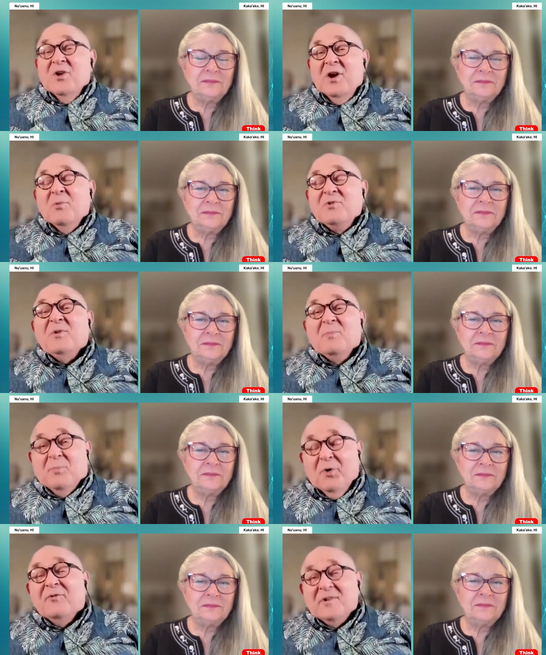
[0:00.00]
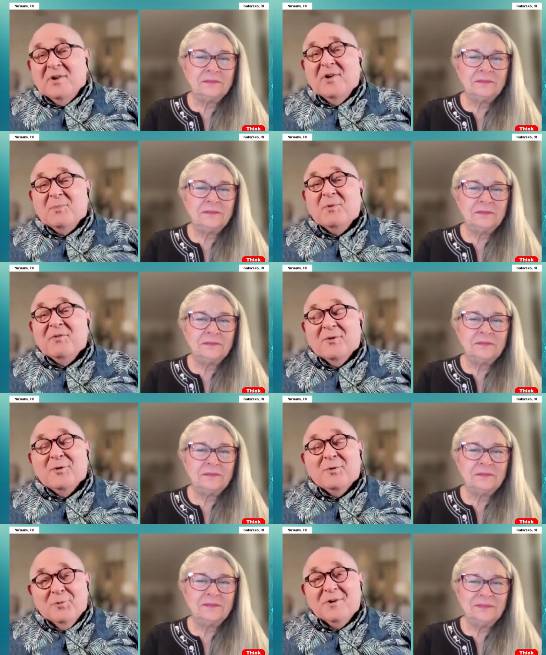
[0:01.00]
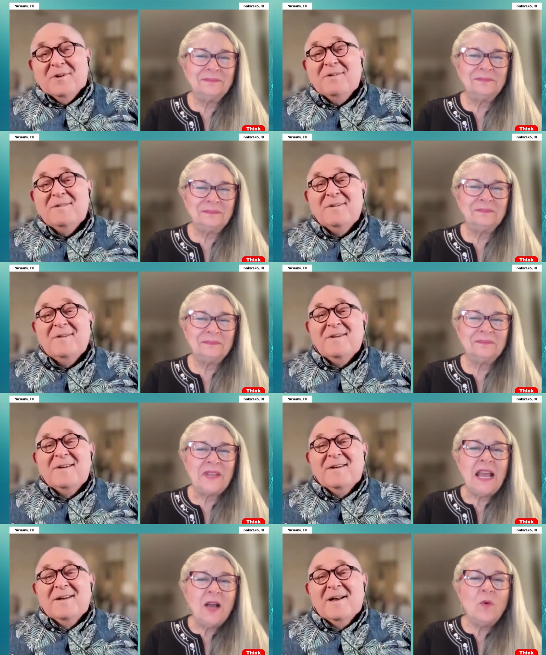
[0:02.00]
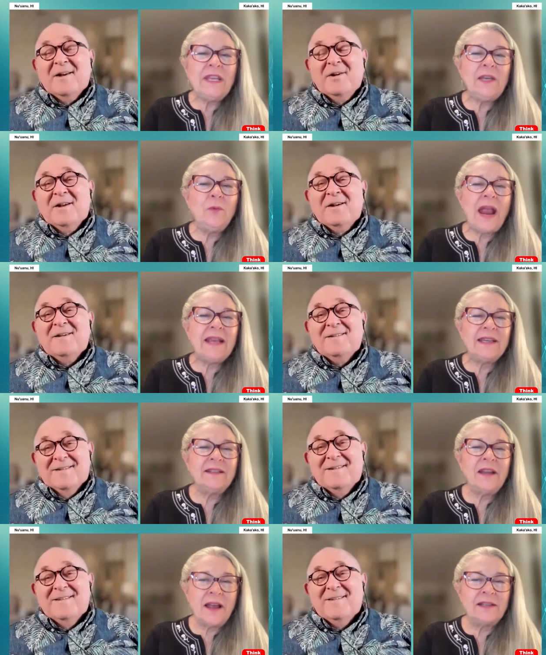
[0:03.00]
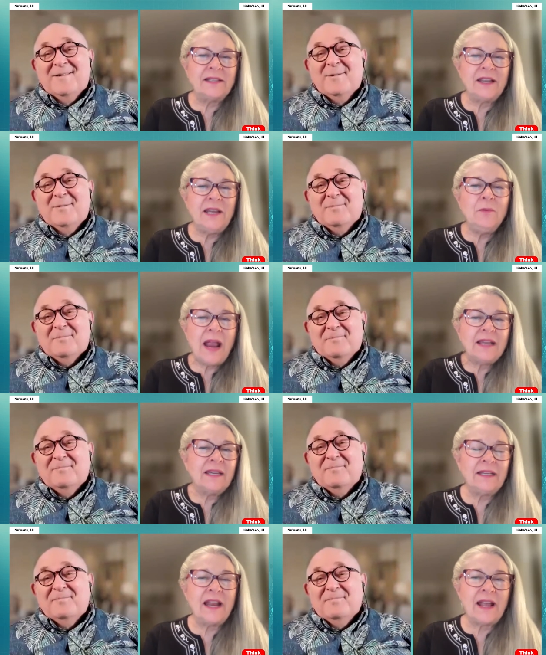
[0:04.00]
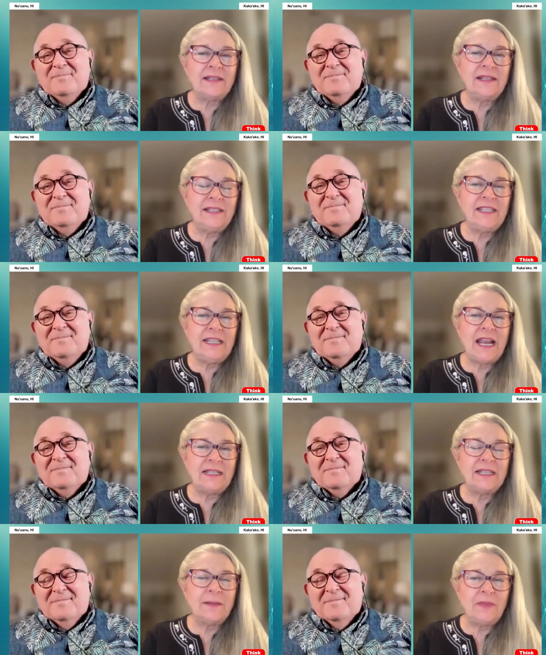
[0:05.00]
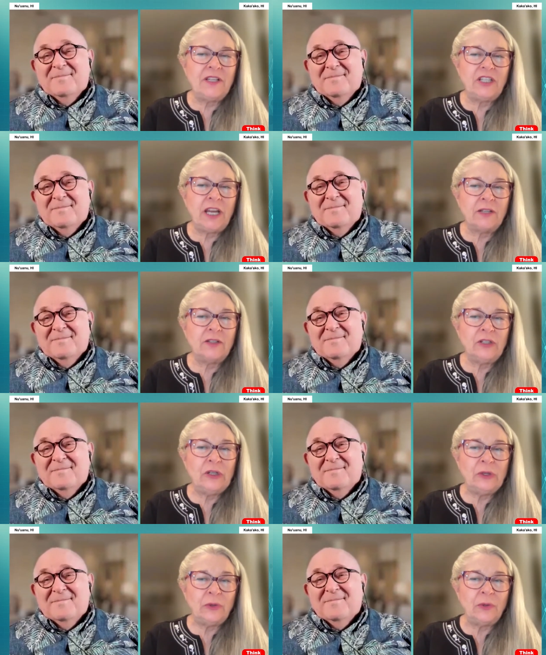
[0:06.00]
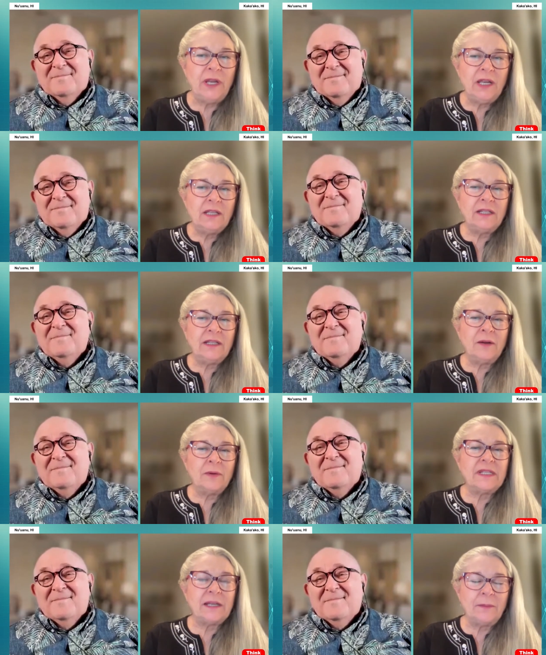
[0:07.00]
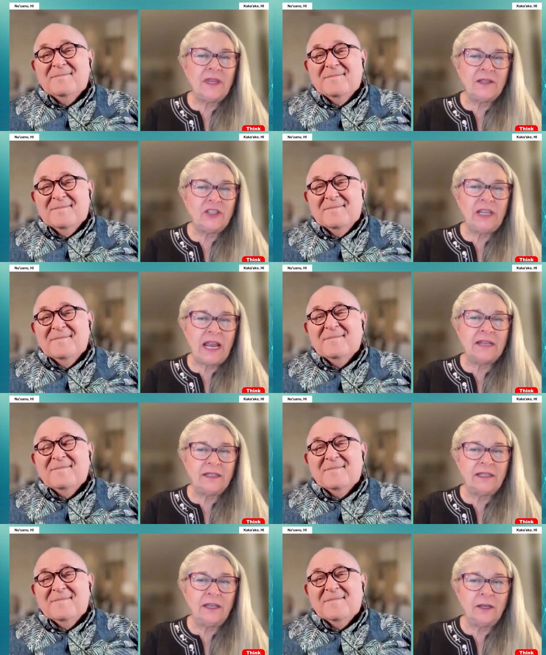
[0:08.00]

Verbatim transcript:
Speaker 1: He was the perfect husband for her, really. Mm-hmm. And,
Speaker 2: well, he and, recognized, he recognized that she had something she had to do, that there was something she had to